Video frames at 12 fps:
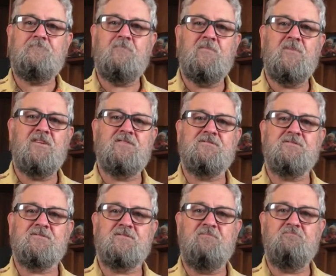
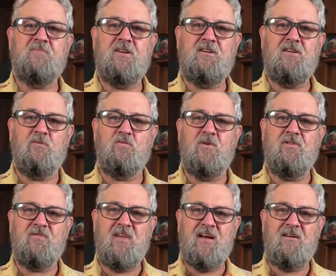Yes, I've been
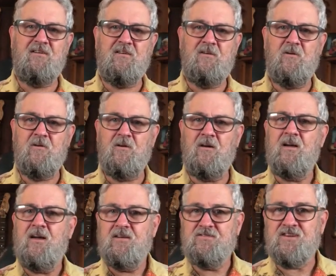without her
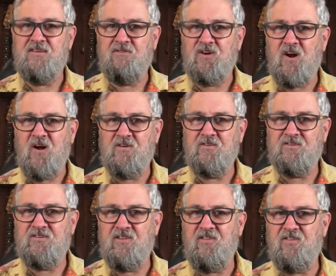
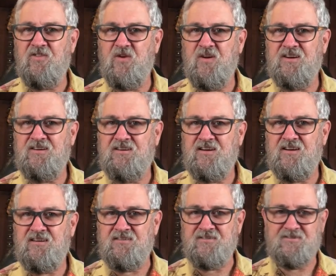730
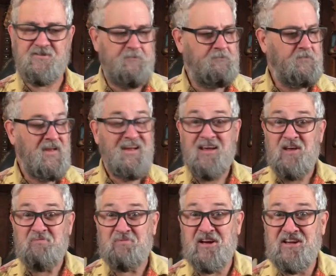days,
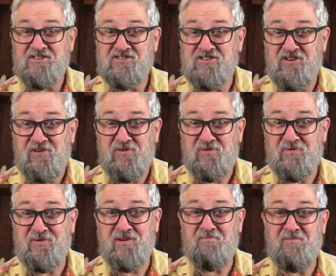but I still
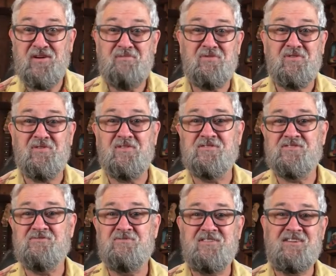remember her
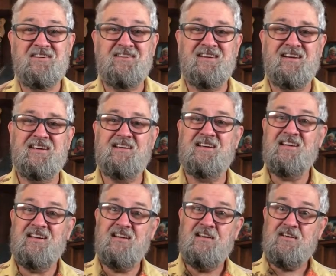sweet,
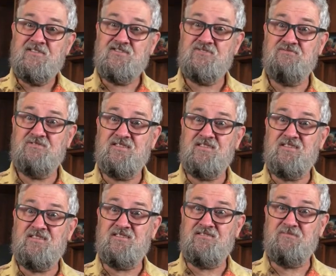
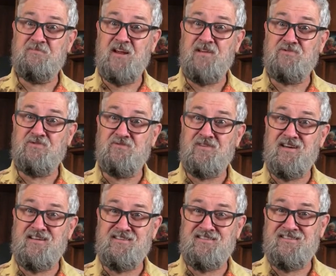sweet little baby
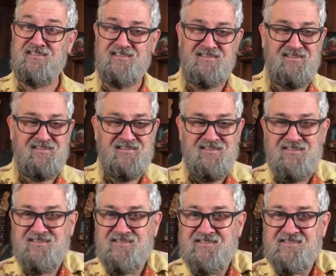
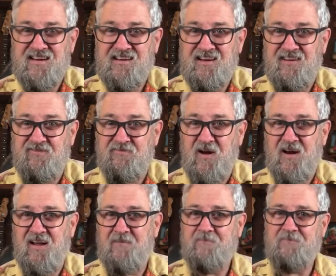ways. F
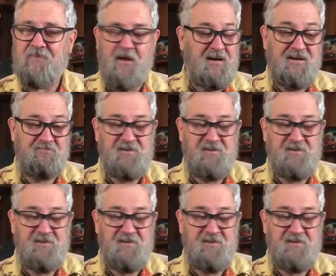minor.